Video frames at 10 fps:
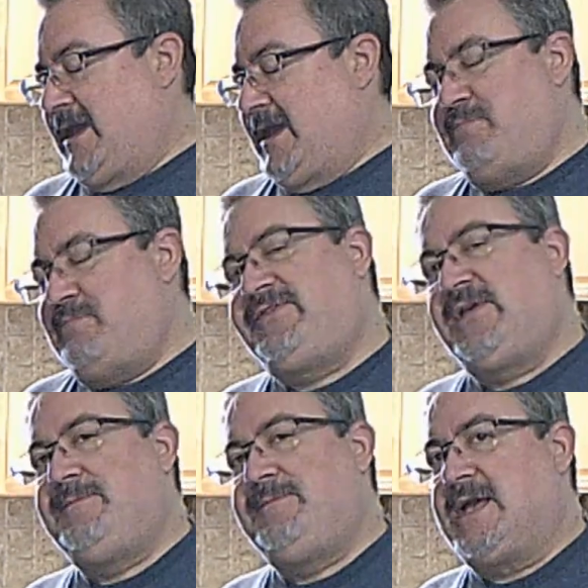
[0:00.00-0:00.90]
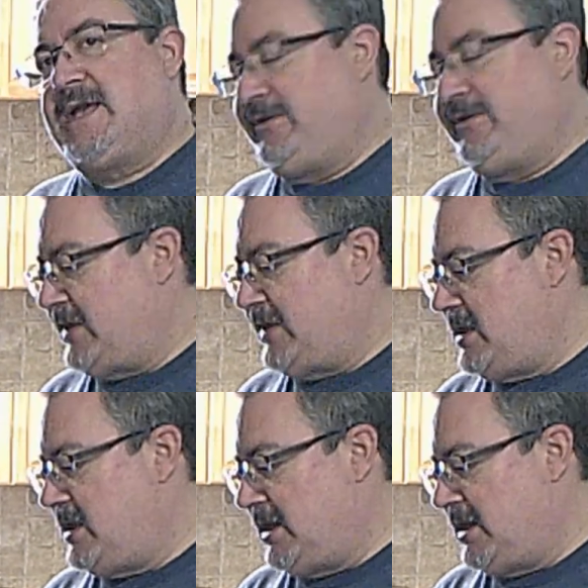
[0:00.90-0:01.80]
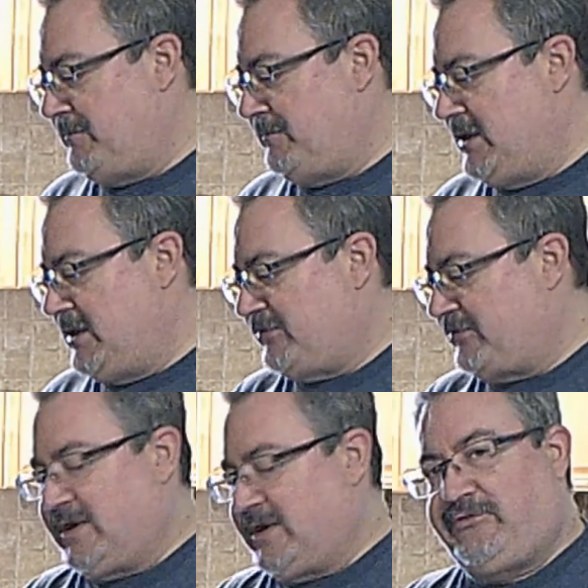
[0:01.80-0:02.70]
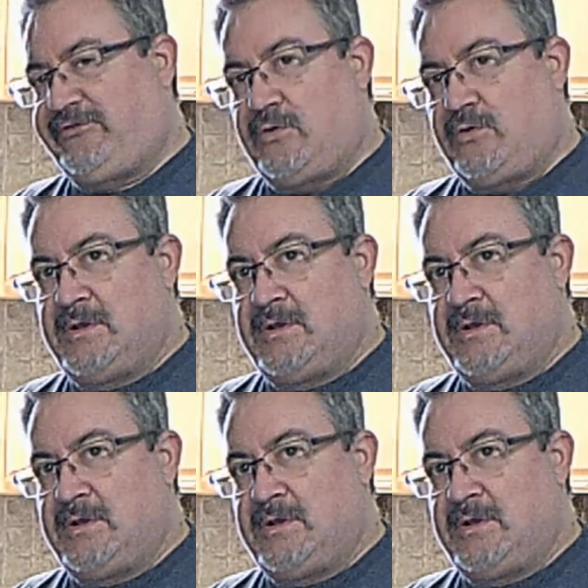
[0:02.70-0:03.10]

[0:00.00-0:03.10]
basically because with traditional